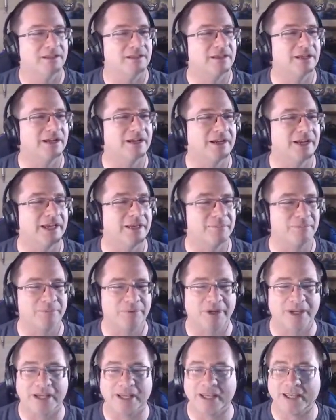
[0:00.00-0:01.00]
Alright,
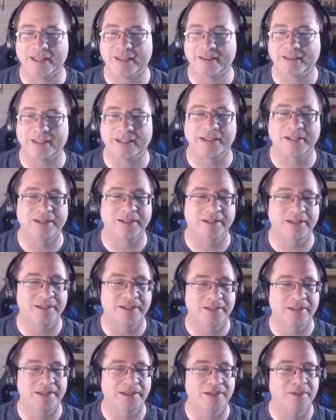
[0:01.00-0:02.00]
breathe!
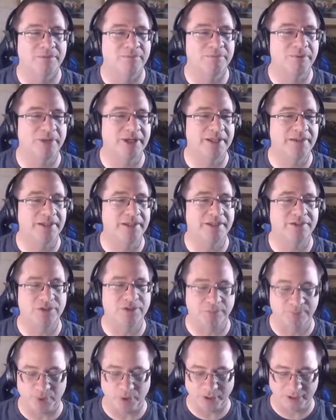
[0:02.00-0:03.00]
Breathing is
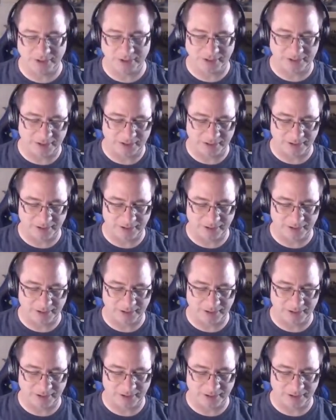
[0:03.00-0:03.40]
important.